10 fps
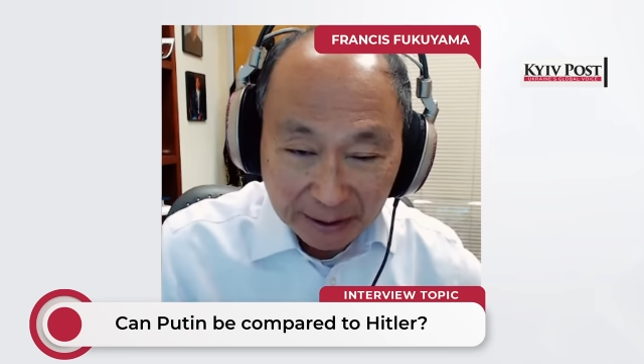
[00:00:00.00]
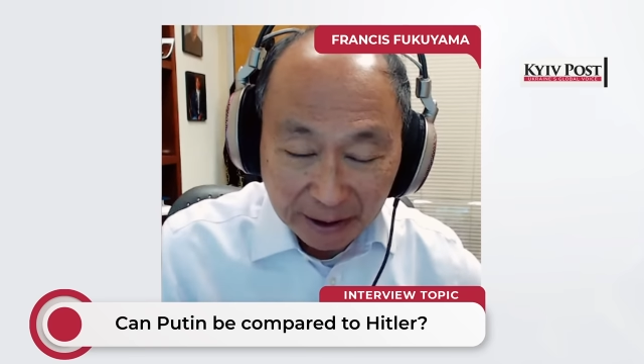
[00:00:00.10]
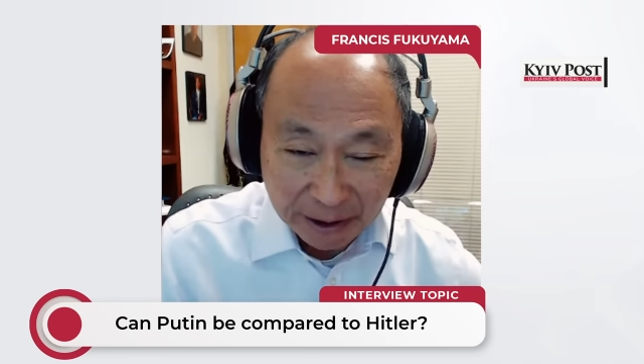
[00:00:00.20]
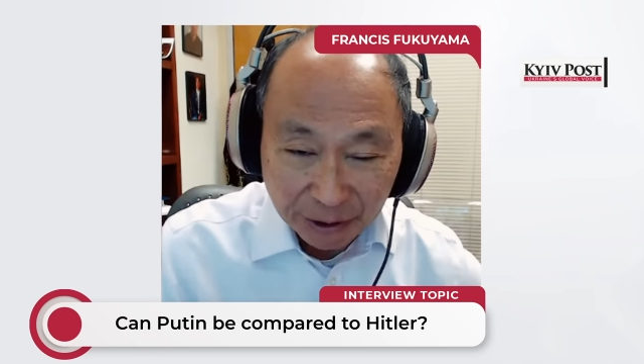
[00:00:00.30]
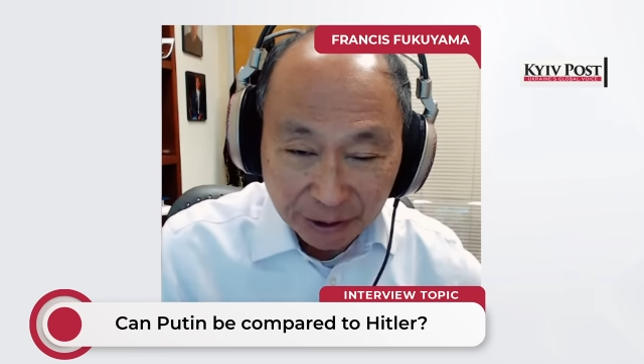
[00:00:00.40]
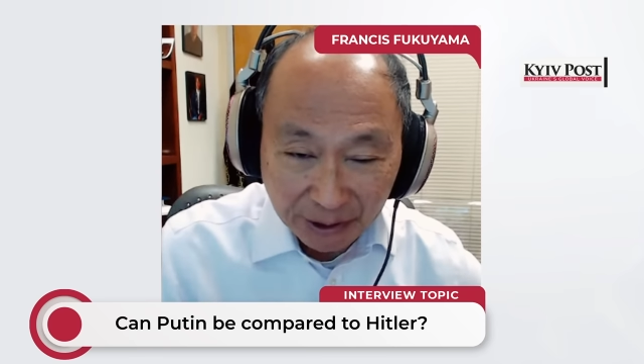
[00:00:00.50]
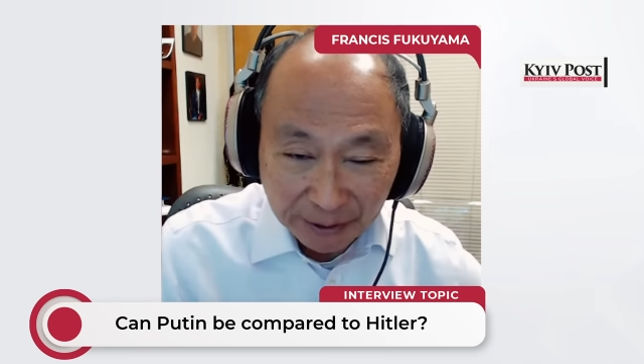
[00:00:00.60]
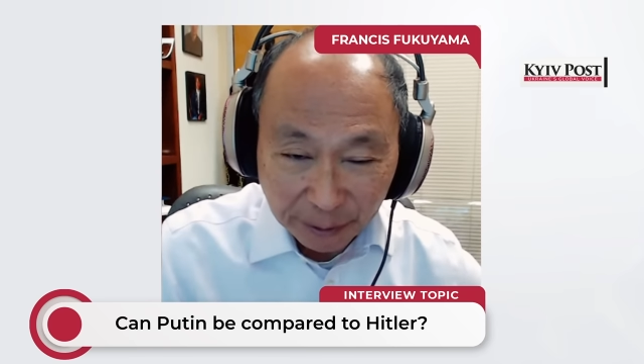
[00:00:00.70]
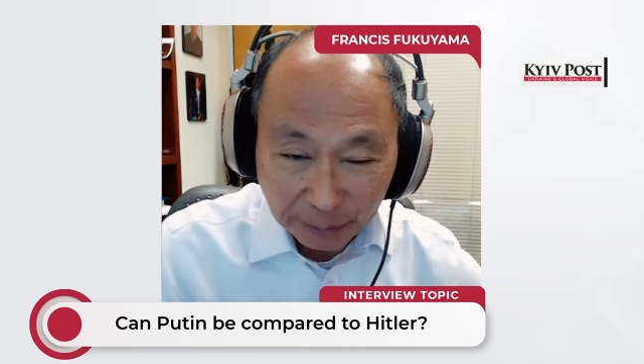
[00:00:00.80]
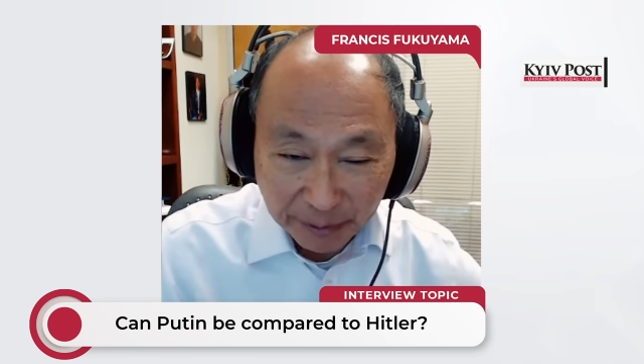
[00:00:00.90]
onto
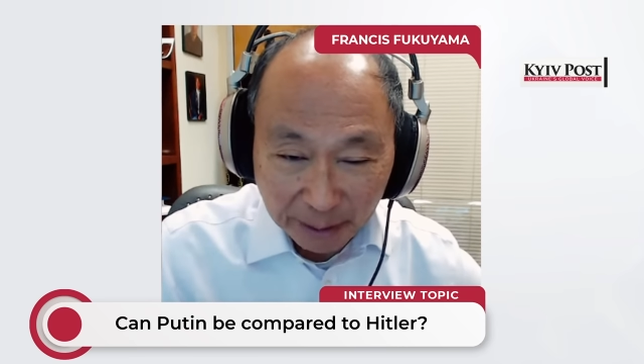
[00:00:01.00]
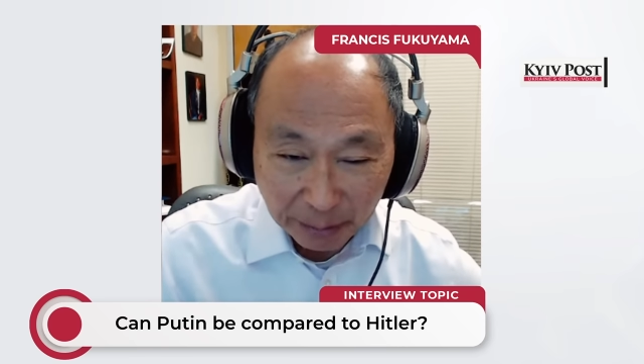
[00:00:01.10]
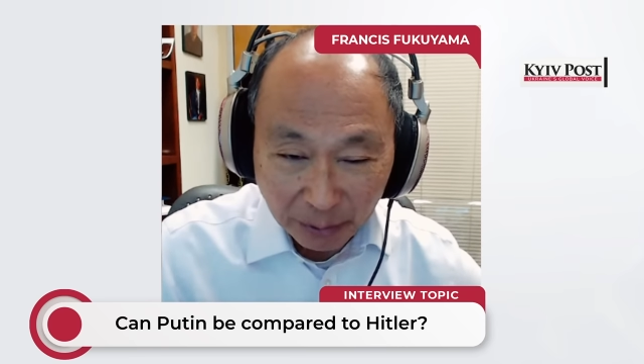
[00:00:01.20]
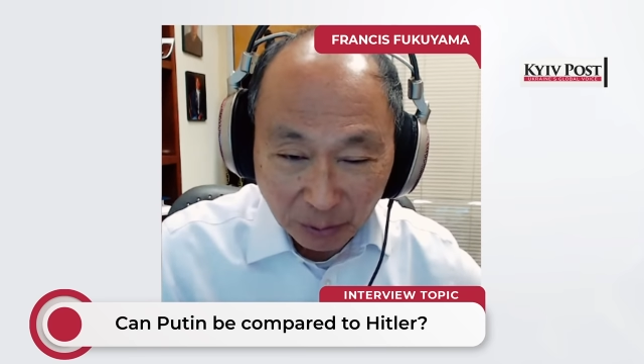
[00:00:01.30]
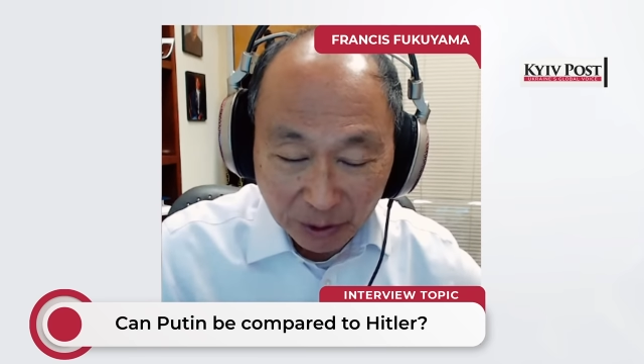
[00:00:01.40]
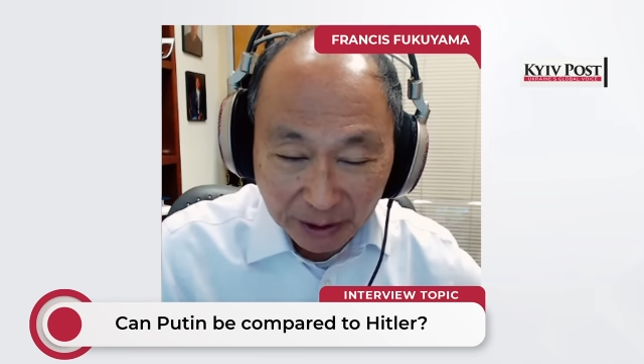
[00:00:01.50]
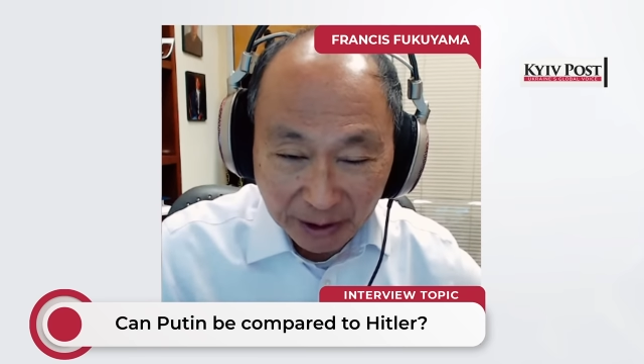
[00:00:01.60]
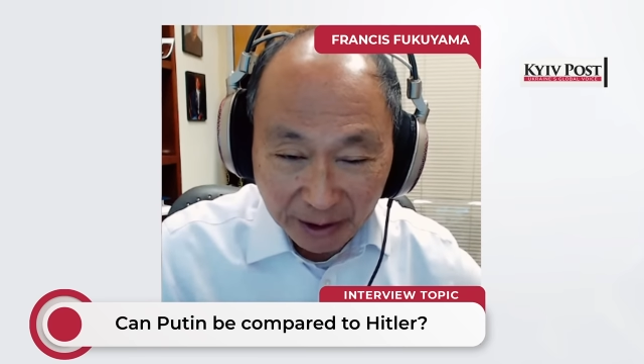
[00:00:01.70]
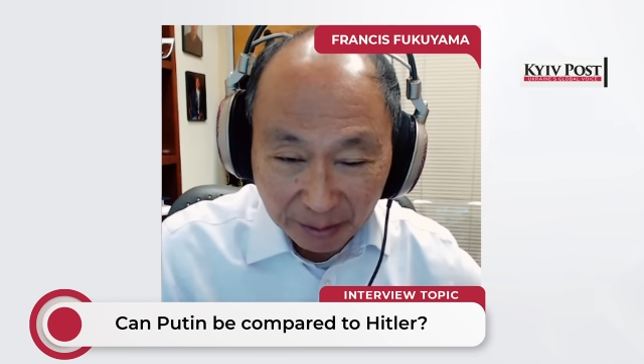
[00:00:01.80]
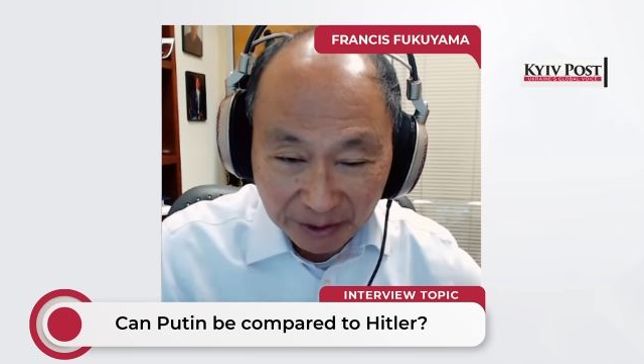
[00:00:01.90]
other people what
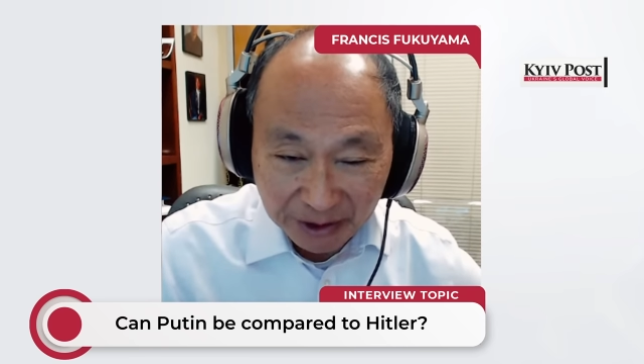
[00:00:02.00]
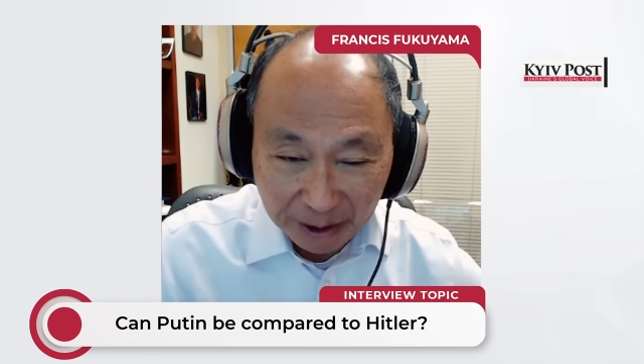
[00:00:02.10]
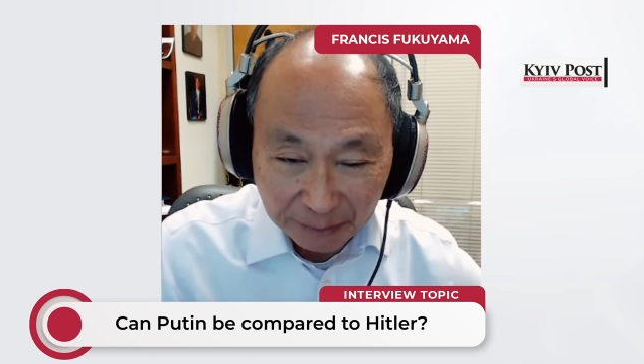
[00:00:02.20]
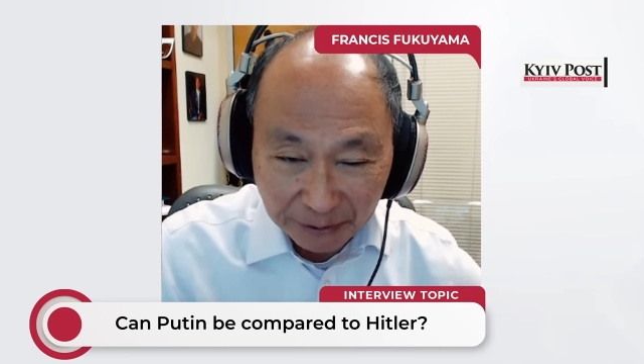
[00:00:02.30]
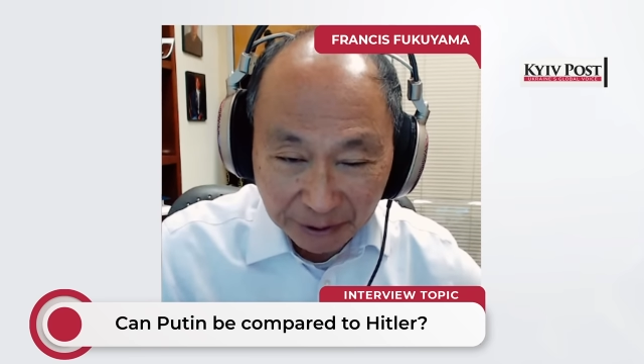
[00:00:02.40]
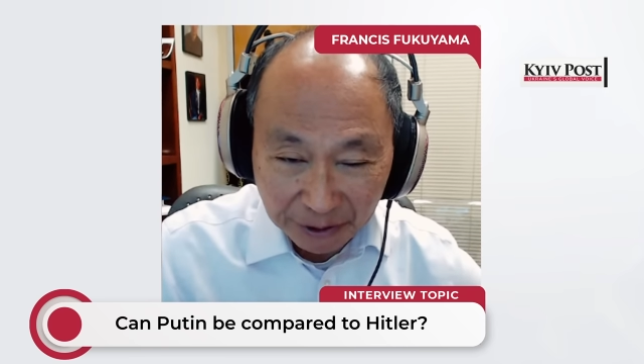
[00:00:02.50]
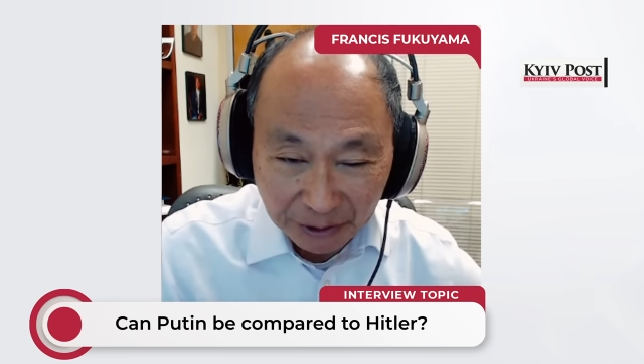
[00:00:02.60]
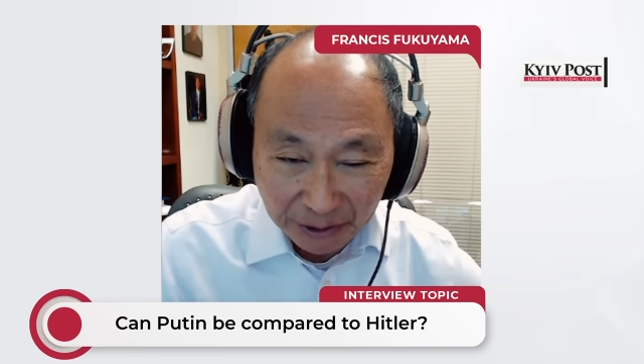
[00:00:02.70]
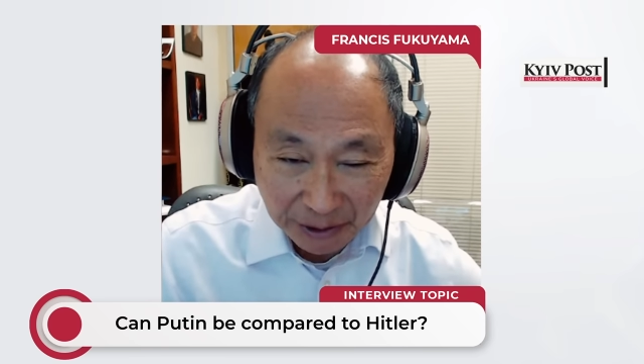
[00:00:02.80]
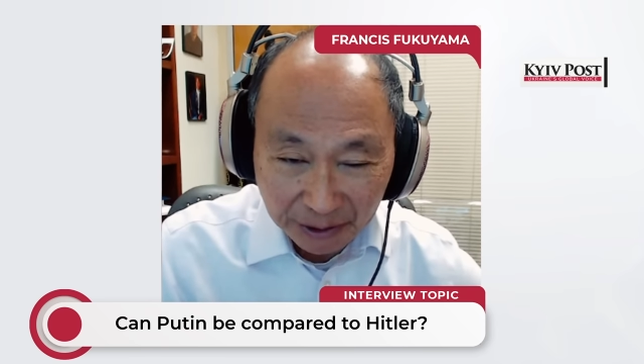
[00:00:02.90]
he himself is doing,